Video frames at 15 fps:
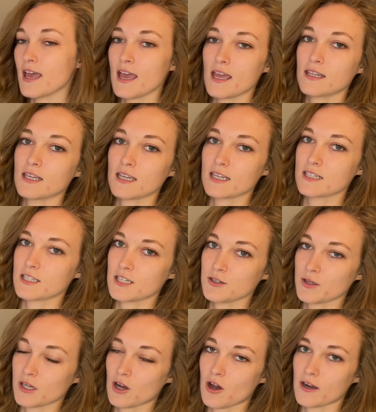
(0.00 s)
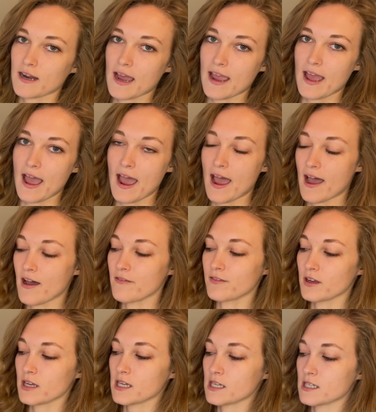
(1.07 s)
And then continuing on, I have
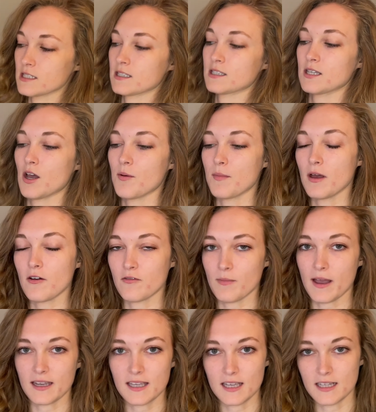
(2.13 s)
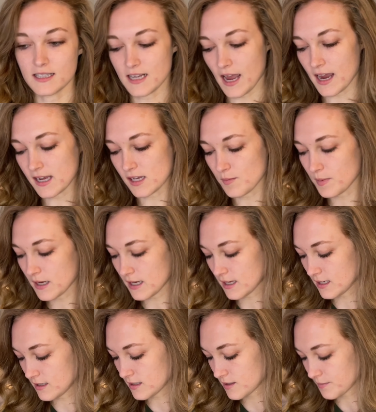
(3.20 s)
some of my kids'
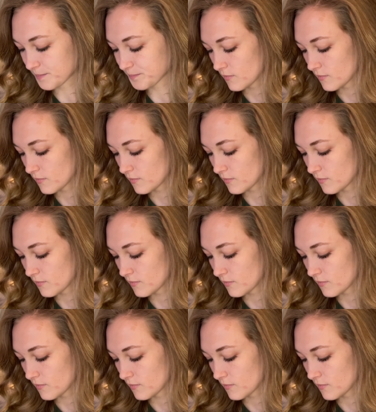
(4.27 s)
IEPs.